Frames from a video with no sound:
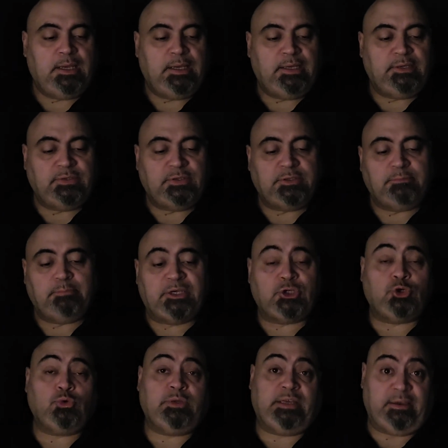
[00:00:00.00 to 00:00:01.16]
It is a
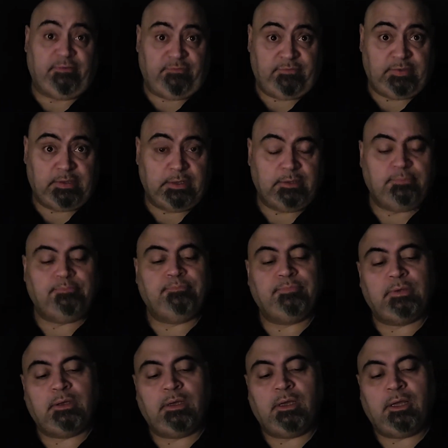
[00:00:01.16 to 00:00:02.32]
special gift,
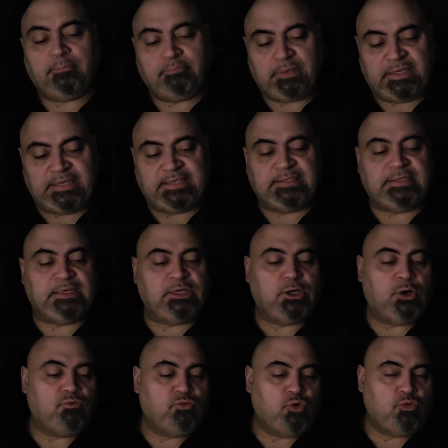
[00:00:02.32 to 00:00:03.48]
a pleasing
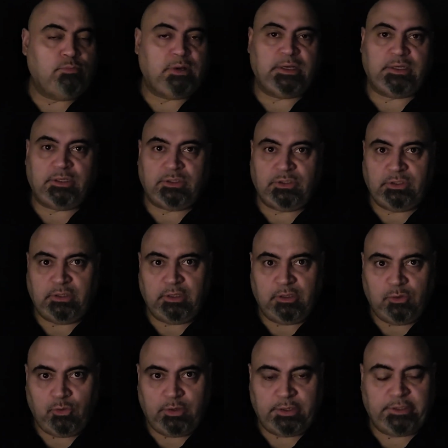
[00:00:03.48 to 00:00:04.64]
aroma to the
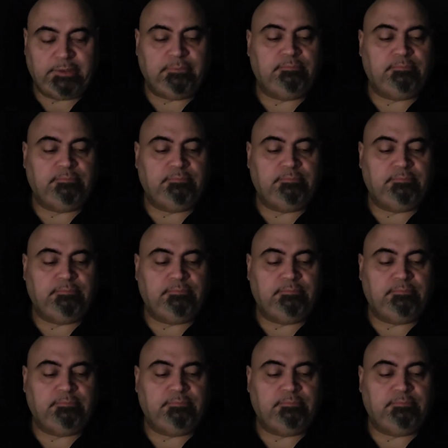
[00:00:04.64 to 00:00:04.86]
Lord.